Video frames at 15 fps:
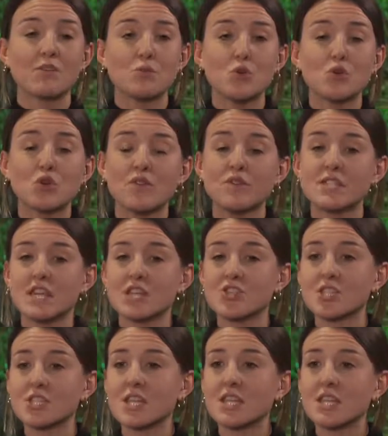have more
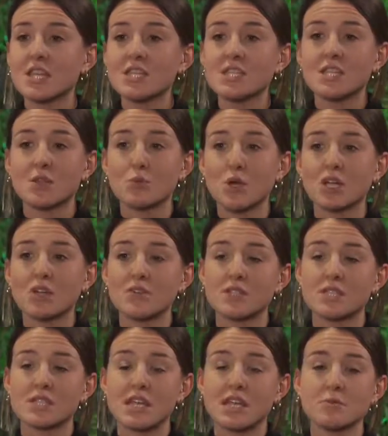conversations like this, and the work
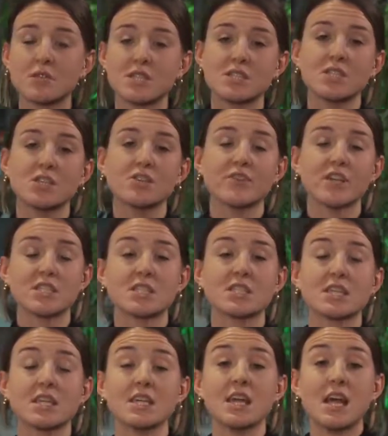of the Sustainability
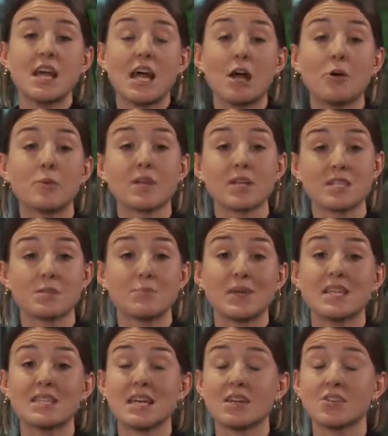University helping us to
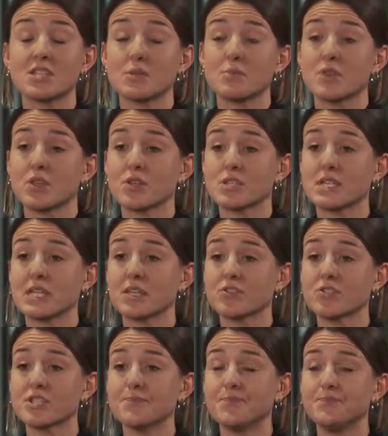pin down some of those
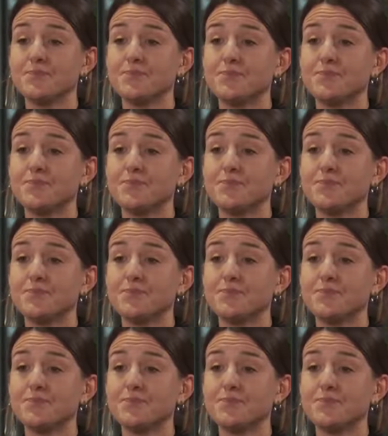skills.